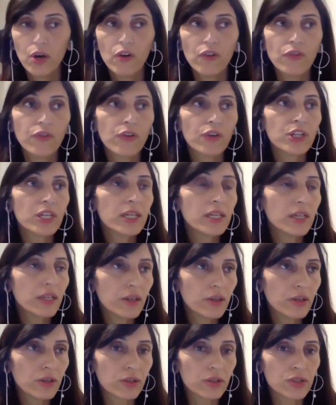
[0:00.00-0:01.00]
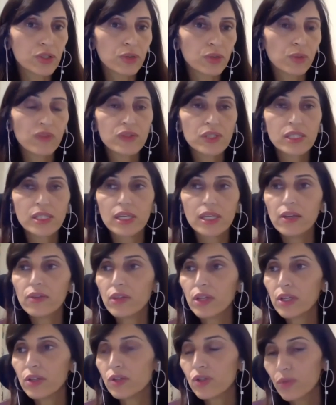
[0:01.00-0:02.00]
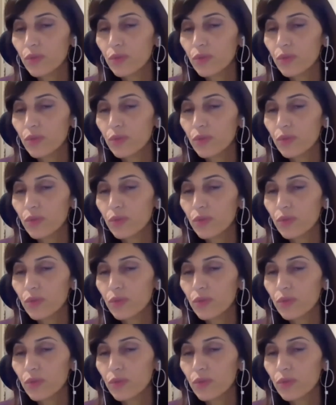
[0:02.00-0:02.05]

For years, we've seen the